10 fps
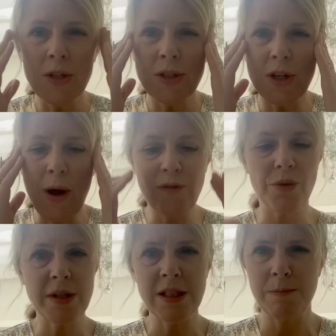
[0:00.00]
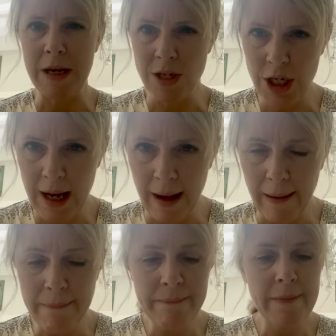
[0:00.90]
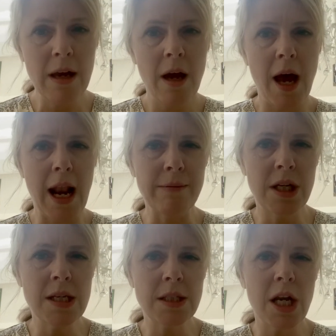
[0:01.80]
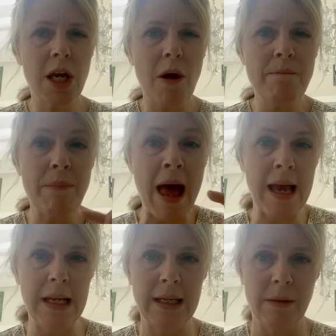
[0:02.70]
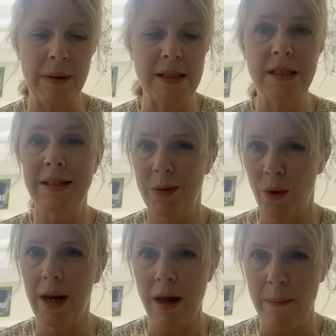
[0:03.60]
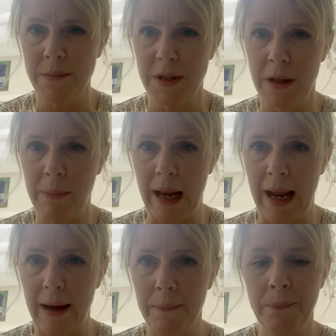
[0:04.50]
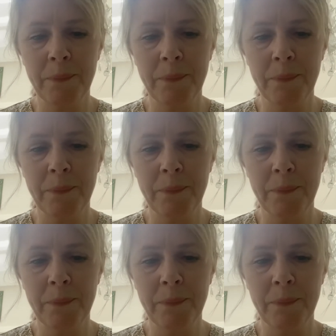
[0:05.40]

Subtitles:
So I've got this speech here, and I'm just going to go back a little bit to see where it comes in the play.